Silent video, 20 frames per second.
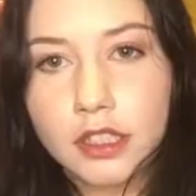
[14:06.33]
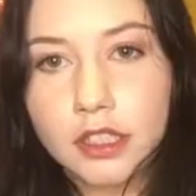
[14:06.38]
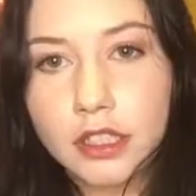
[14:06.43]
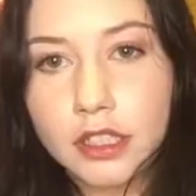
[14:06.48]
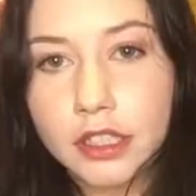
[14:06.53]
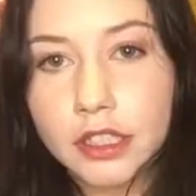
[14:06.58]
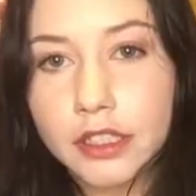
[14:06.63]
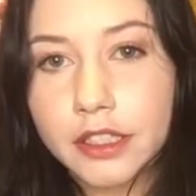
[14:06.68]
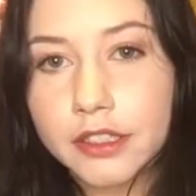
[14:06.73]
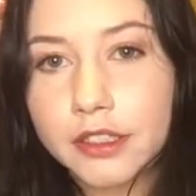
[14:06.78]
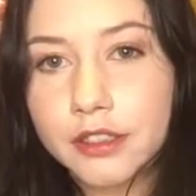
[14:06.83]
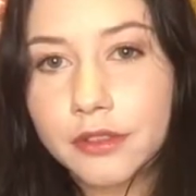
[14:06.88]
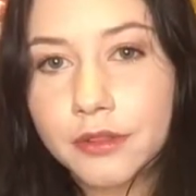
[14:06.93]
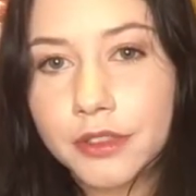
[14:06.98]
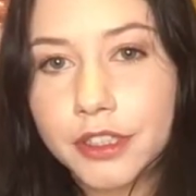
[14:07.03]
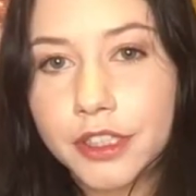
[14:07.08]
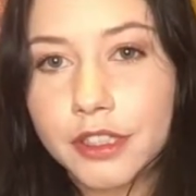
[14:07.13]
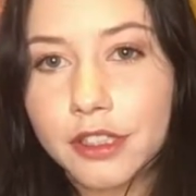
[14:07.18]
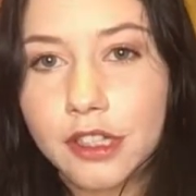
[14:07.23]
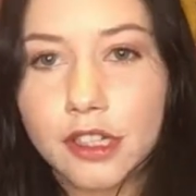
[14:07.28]
Here is a
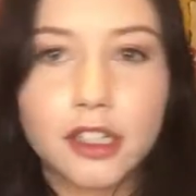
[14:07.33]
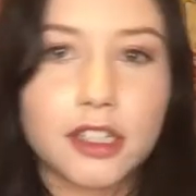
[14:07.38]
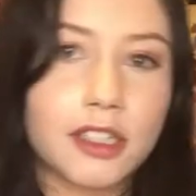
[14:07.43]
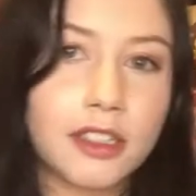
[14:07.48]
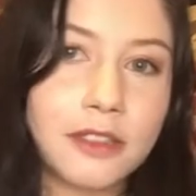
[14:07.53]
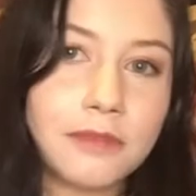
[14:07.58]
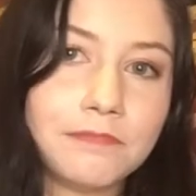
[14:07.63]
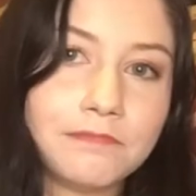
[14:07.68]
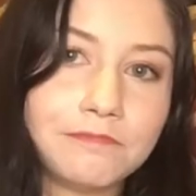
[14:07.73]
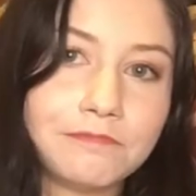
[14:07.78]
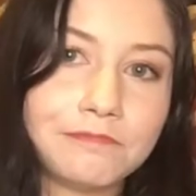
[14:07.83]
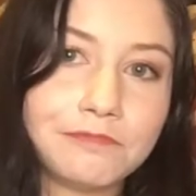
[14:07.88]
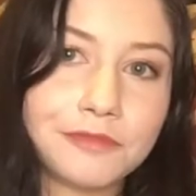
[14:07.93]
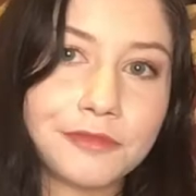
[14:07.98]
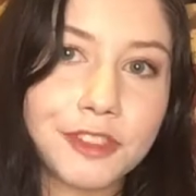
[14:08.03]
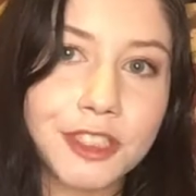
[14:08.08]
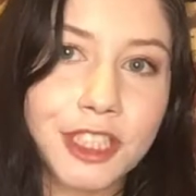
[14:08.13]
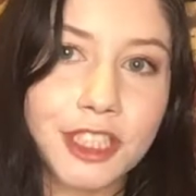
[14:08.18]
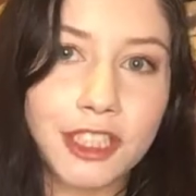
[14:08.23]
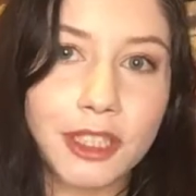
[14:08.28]
really long
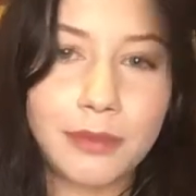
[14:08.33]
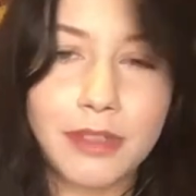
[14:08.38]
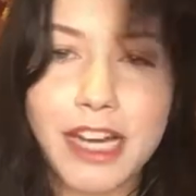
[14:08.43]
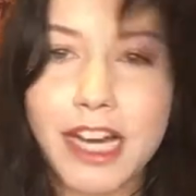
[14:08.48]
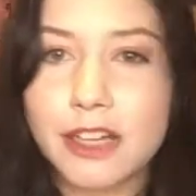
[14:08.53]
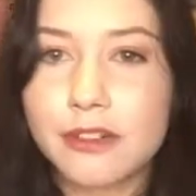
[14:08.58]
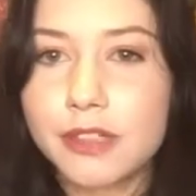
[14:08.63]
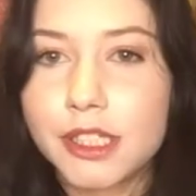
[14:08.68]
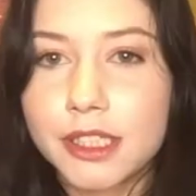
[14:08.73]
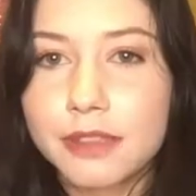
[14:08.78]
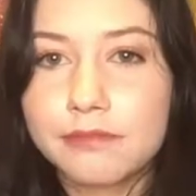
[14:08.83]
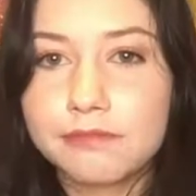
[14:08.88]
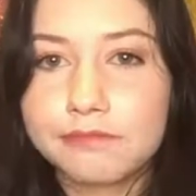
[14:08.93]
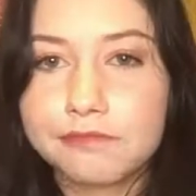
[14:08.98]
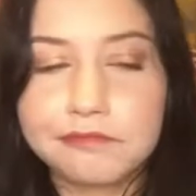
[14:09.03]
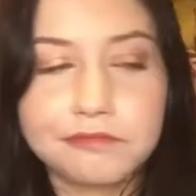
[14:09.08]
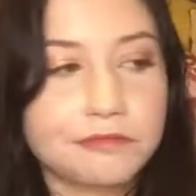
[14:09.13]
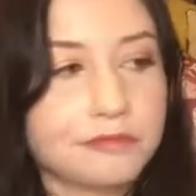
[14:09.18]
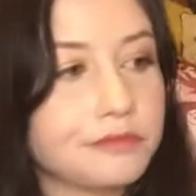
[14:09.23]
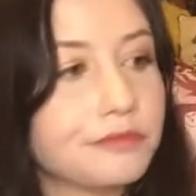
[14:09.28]
curly black wig.
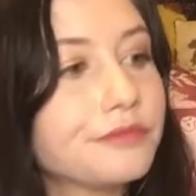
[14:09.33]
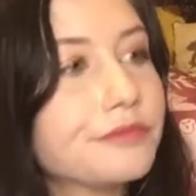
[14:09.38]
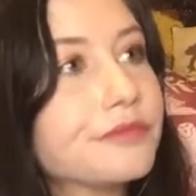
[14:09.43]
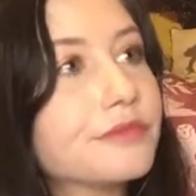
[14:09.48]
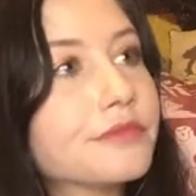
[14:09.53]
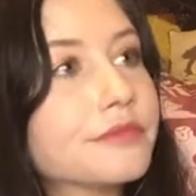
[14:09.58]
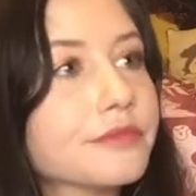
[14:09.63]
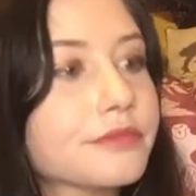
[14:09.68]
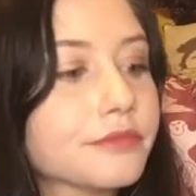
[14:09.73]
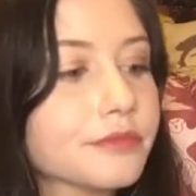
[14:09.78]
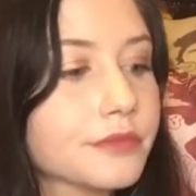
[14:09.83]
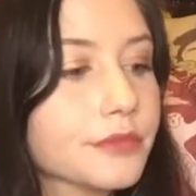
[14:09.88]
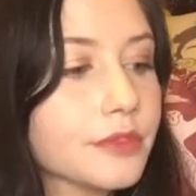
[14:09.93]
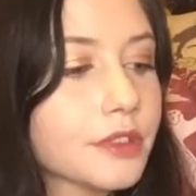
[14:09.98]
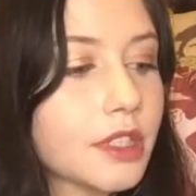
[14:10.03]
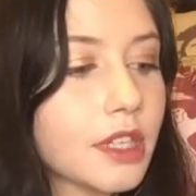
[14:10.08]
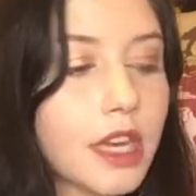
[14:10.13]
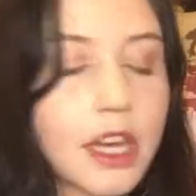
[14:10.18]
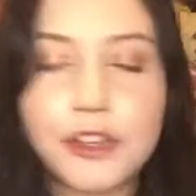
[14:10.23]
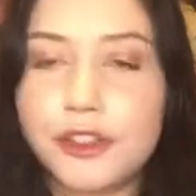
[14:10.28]

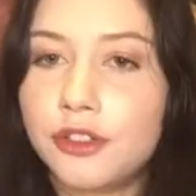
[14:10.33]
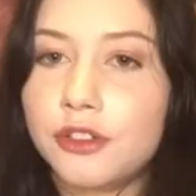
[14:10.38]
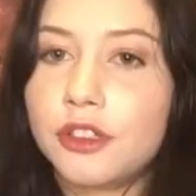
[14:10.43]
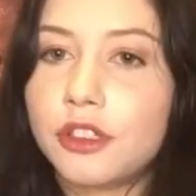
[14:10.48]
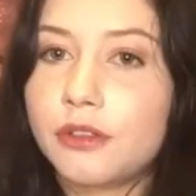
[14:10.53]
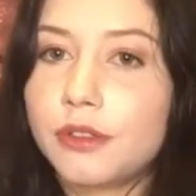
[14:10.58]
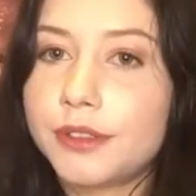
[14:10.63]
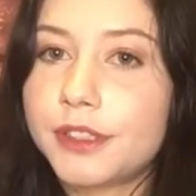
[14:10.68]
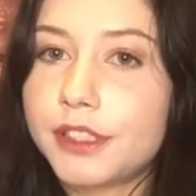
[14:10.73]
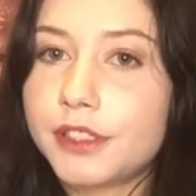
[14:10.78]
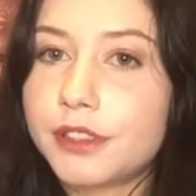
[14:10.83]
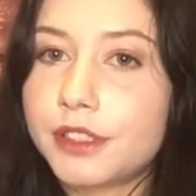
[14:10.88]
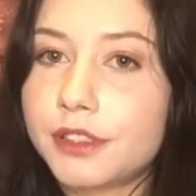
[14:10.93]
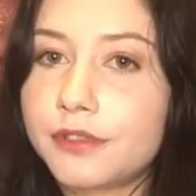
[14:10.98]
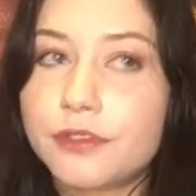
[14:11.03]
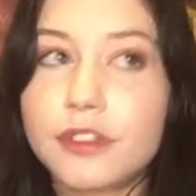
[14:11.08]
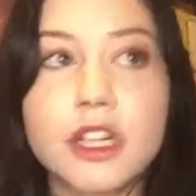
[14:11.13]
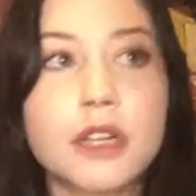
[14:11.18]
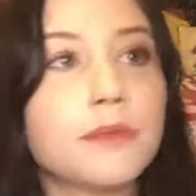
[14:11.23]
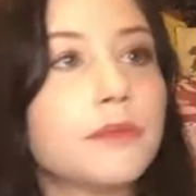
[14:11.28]
I don't know what this is
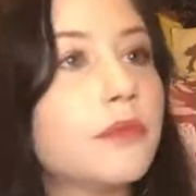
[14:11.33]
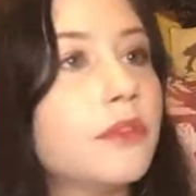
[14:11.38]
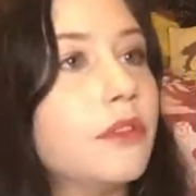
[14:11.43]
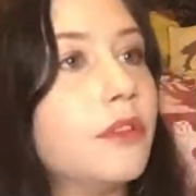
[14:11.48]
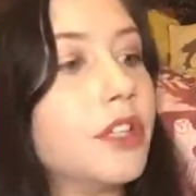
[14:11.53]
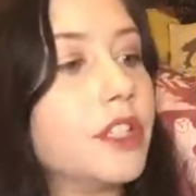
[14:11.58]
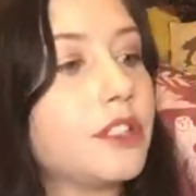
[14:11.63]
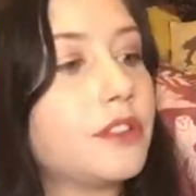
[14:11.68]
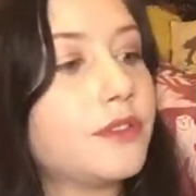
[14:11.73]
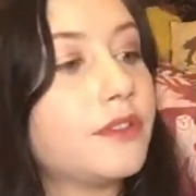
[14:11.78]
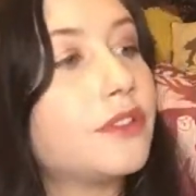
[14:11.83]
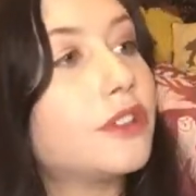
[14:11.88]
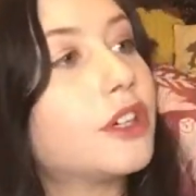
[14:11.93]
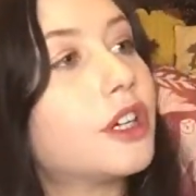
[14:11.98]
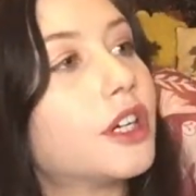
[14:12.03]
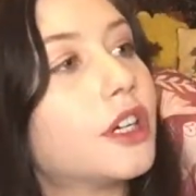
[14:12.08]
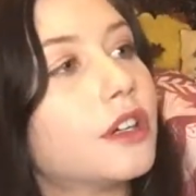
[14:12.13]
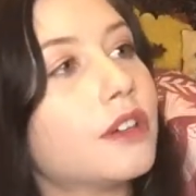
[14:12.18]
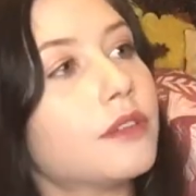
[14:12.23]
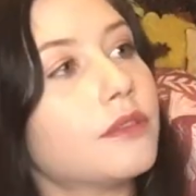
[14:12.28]
from, what it's
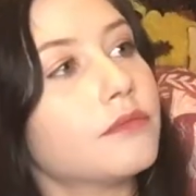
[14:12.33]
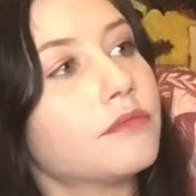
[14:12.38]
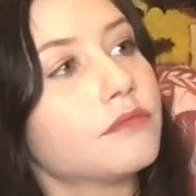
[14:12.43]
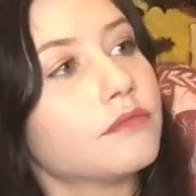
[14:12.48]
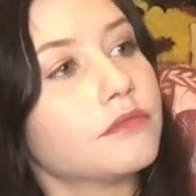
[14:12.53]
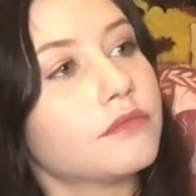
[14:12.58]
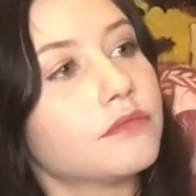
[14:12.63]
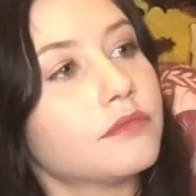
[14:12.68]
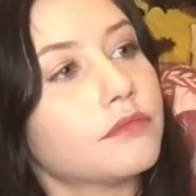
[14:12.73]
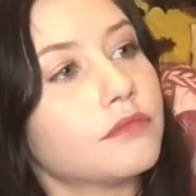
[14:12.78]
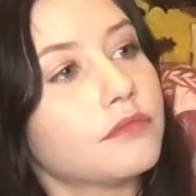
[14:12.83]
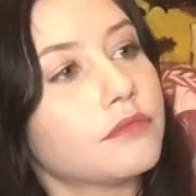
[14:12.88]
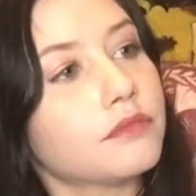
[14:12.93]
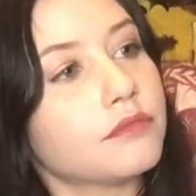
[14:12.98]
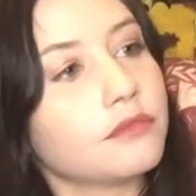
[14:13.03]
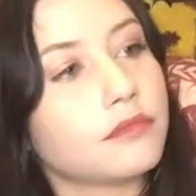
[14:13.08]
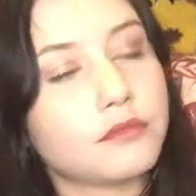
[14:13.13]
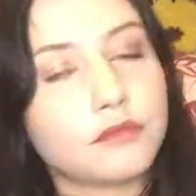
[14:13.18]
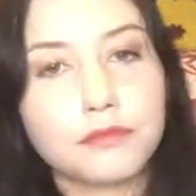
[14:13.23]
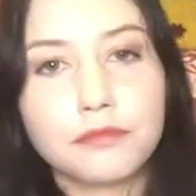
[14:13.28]
for,
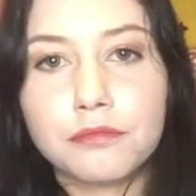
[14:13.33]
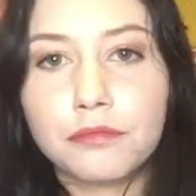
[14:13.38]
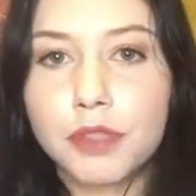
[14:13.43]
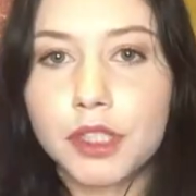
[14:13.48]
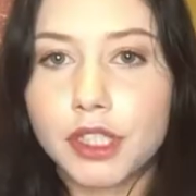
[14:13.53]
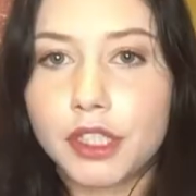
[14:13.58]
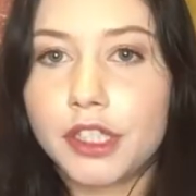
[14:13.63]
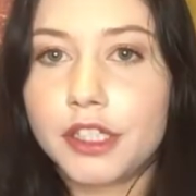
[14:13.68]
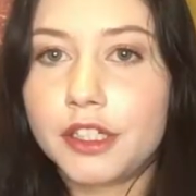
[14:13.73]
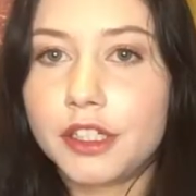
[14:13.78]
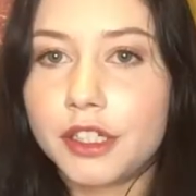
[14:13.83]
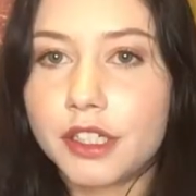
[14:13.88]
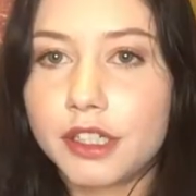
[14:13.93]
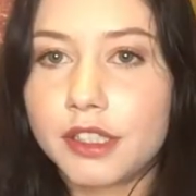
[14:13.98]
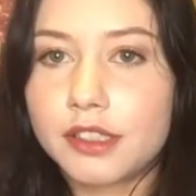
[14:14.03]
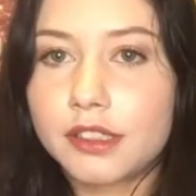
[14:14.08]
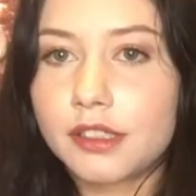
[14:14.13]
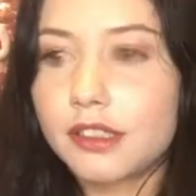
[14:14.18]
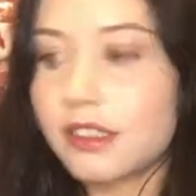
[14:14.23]
but here it is.